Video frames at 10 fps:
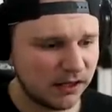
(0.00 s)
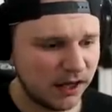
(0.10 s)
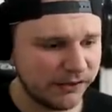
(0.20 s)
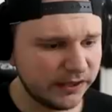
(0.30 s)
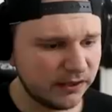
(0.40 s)

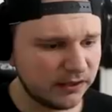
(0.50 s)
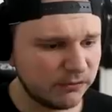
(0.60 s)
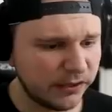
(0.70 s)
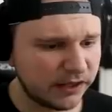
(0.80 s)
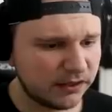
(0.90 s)
I only
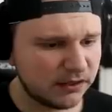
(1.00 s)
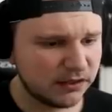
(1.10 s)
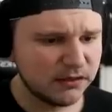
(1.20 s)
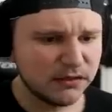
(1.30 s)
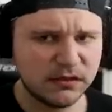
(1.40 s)
wait.
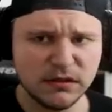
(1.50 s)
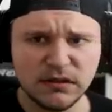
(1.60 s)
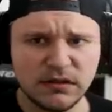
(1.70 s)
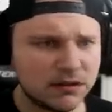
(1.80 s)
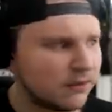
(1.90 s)

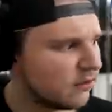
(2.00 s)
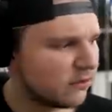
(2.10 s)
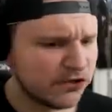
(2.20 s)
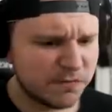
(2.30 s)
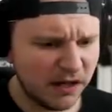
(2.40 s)

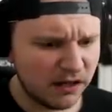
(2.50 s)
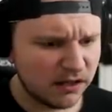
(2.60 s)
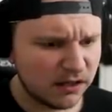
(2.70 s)
Do you smell?